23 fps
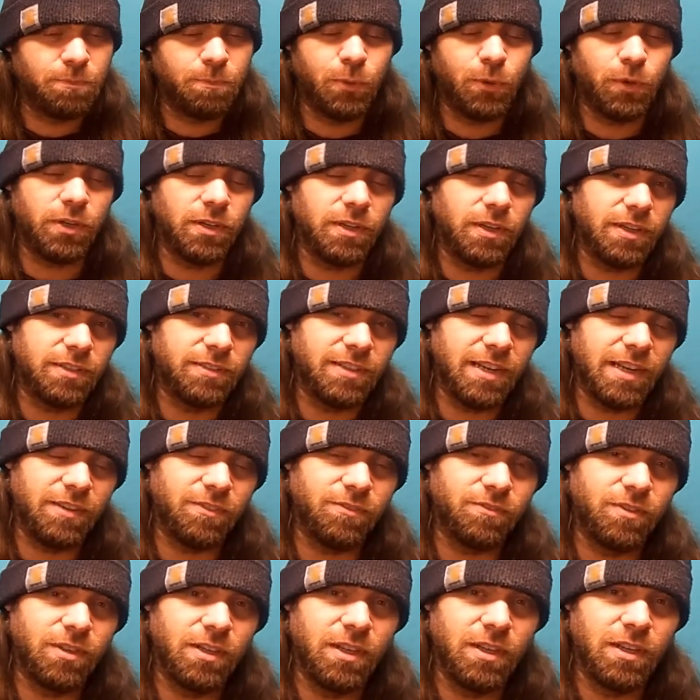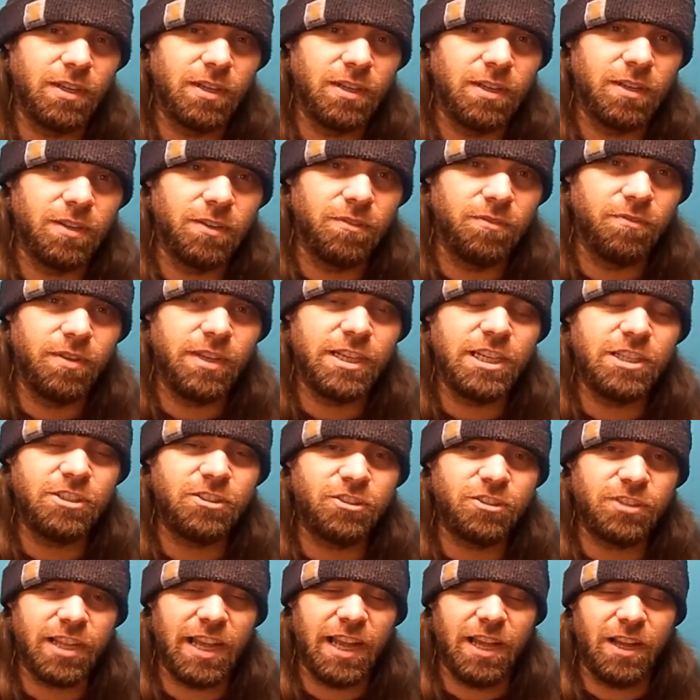put a set of vintage
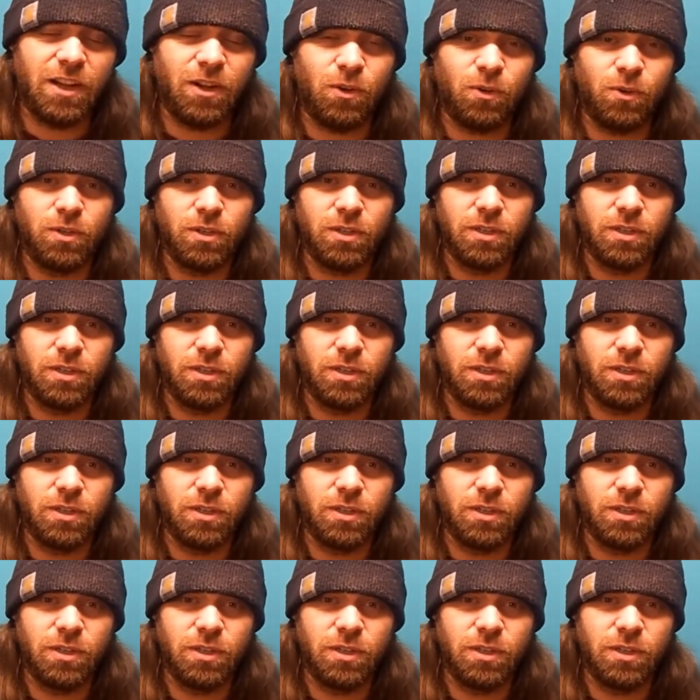style,